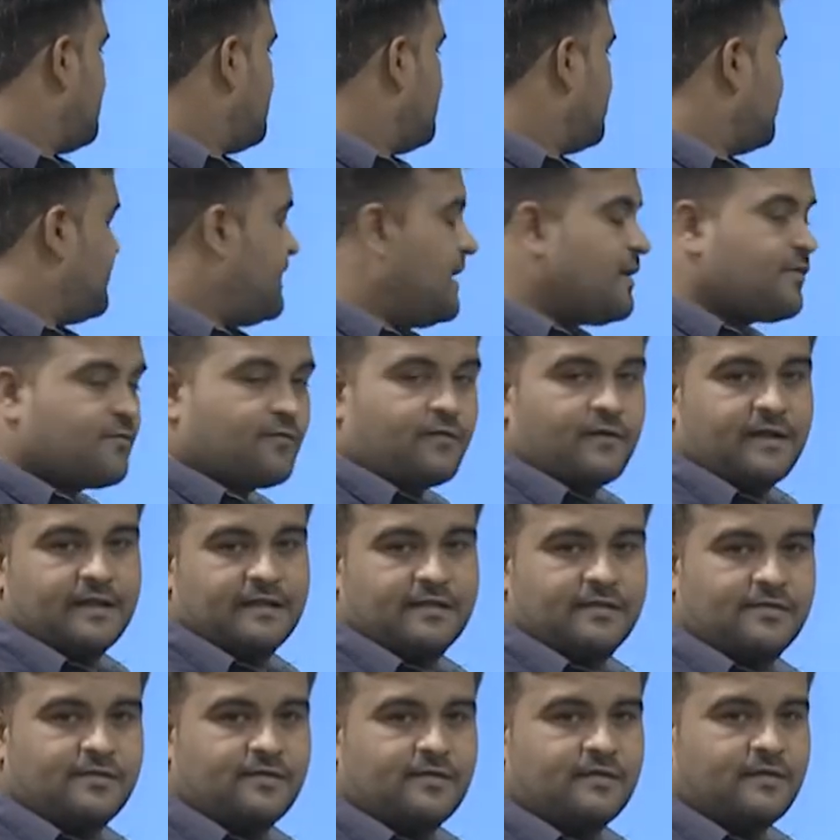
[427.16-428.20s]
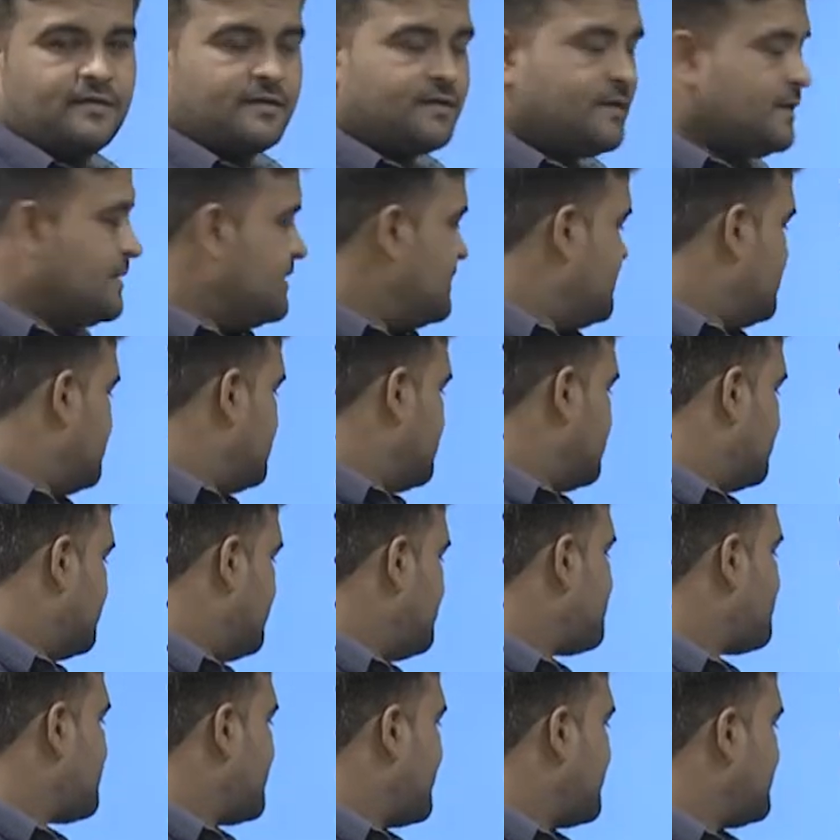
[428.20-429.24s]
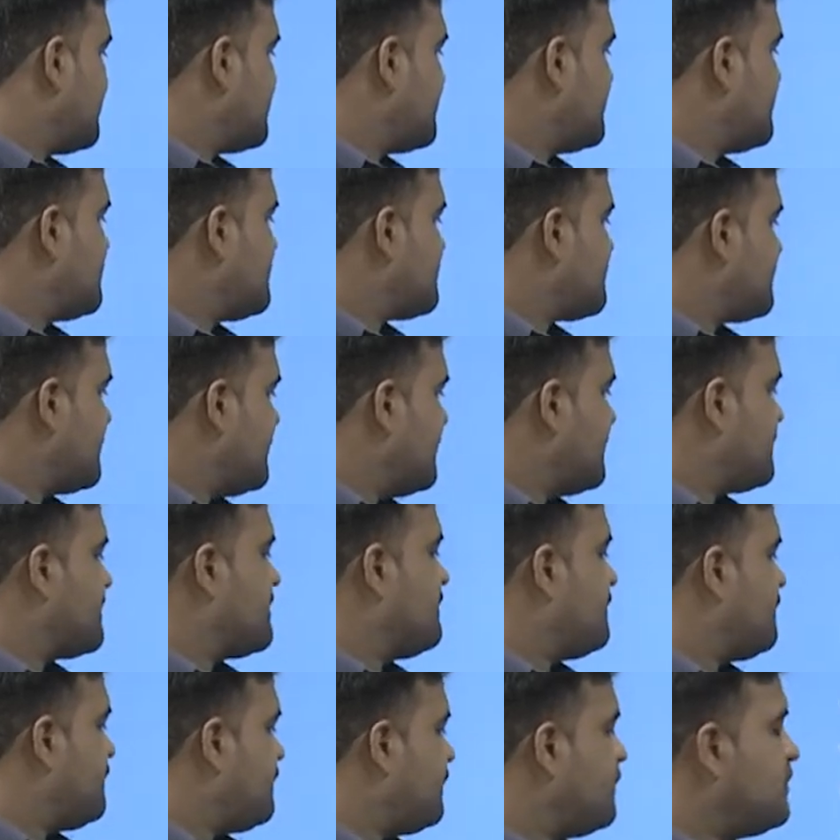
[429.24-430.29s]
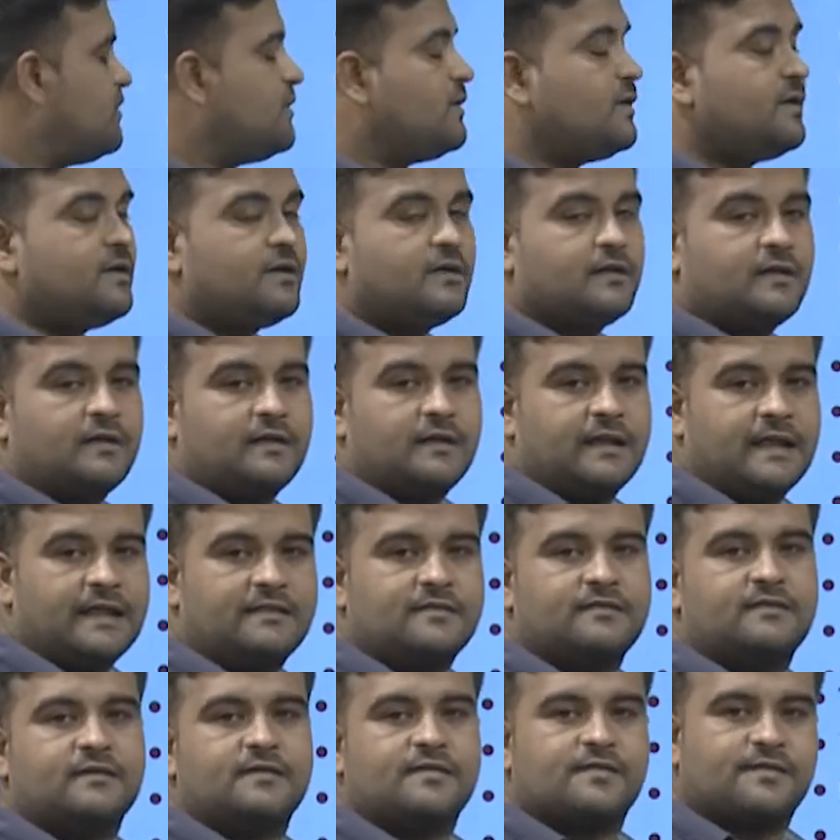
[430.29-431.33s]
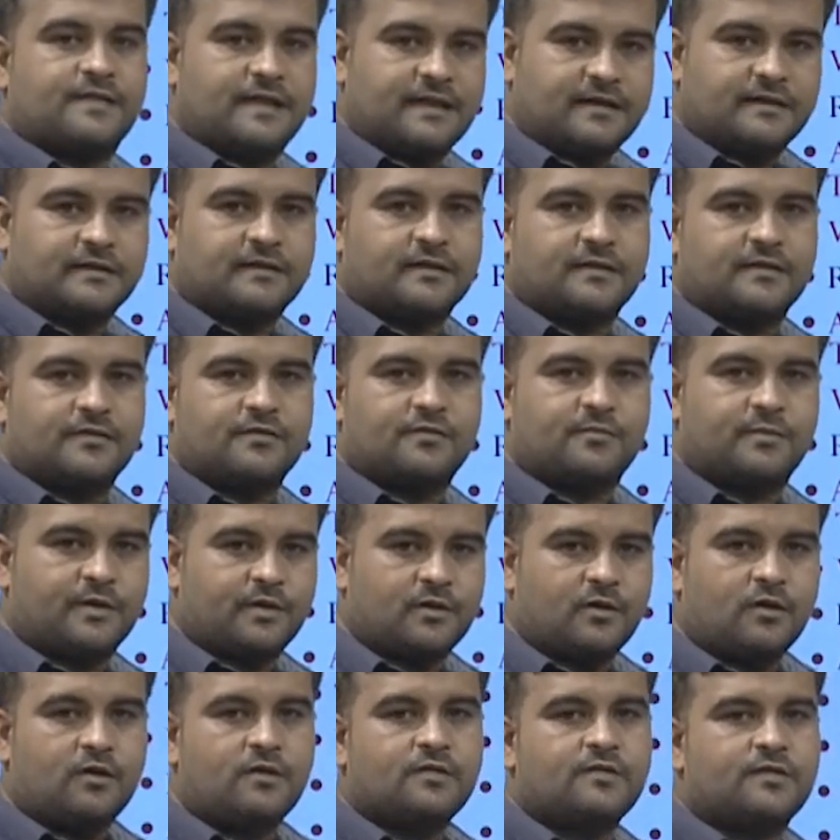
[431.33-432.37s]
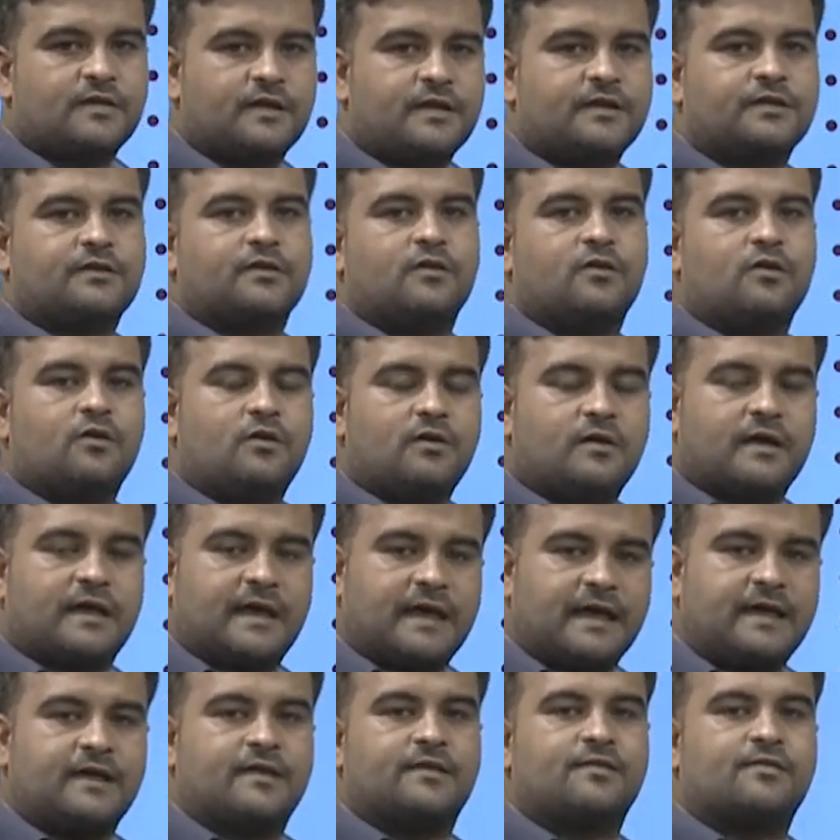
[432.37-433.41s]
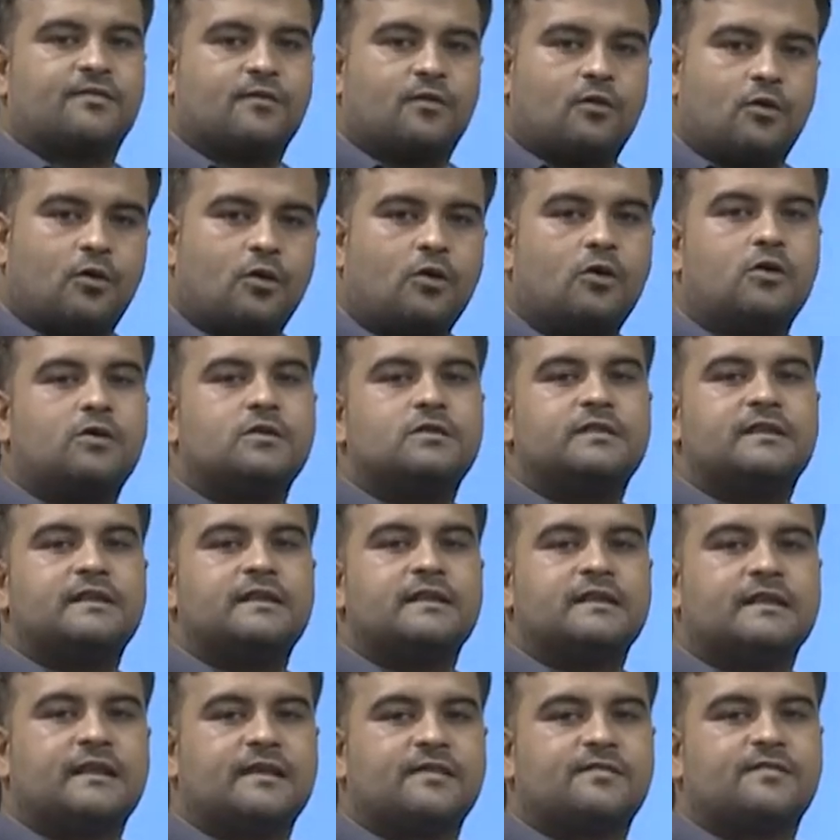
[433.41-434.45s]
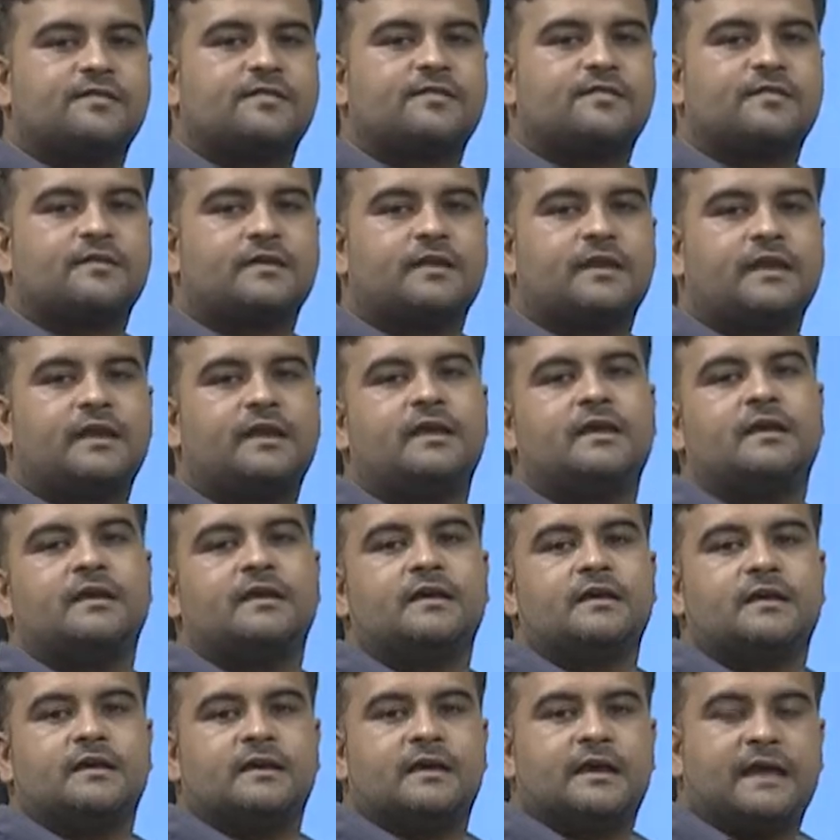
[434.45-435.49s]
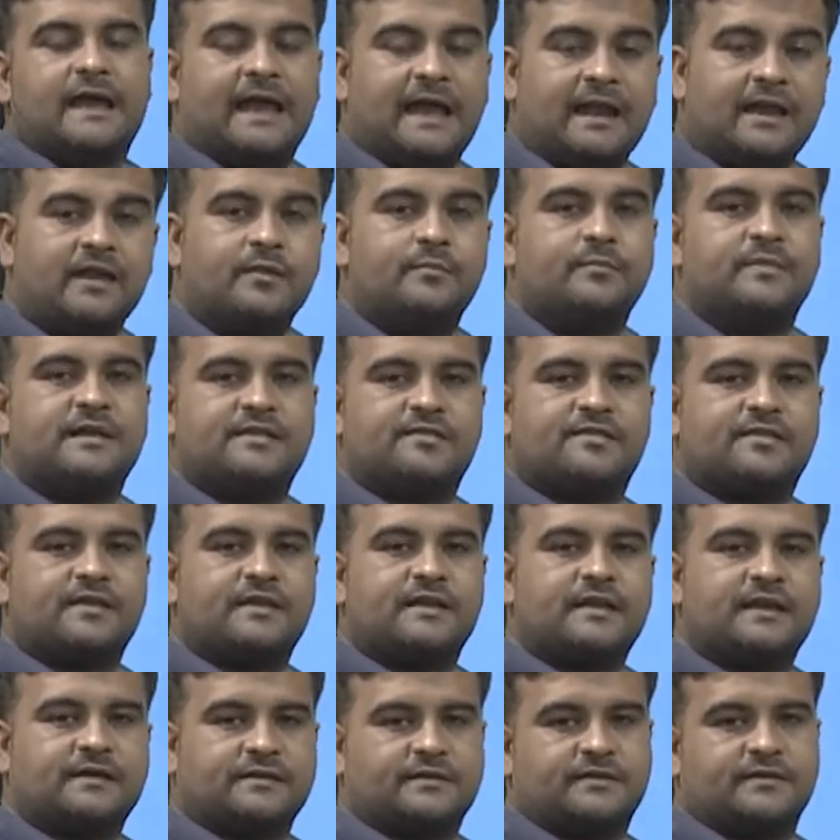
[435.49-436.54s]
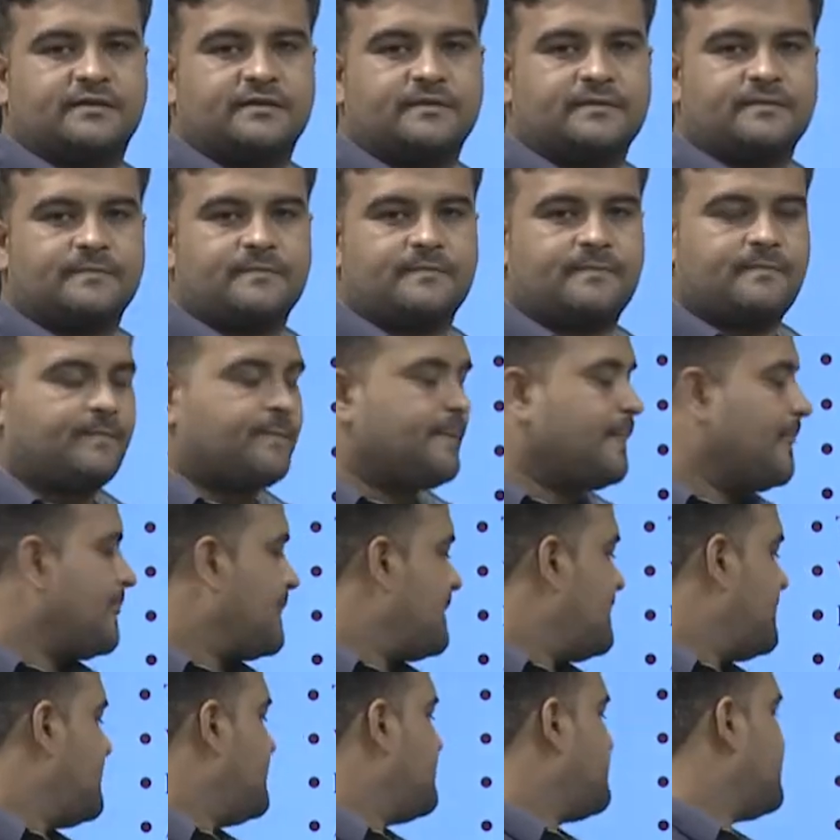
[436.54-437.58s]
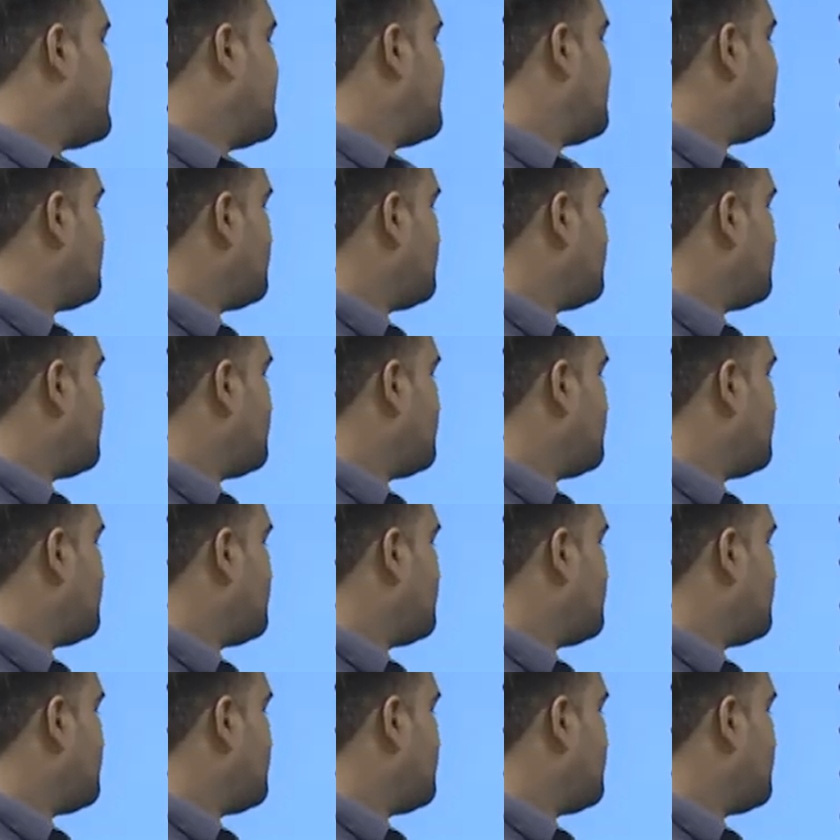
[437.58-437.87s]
yes friends, this sentence is a full length sentence because it has all the necessary elements in it. It has